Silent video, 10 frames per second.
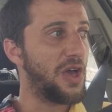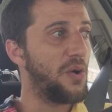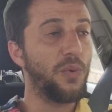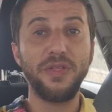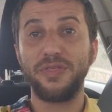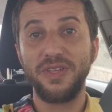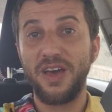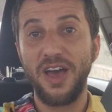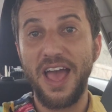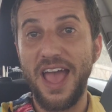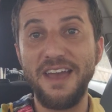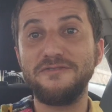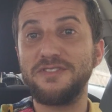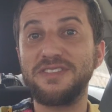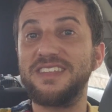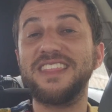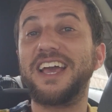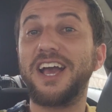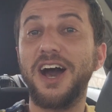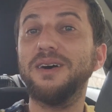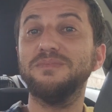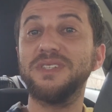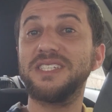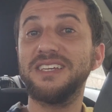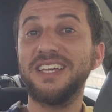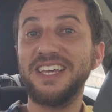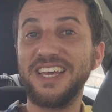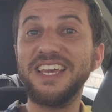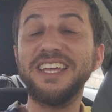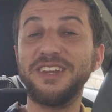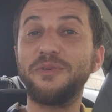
with everything that comes in a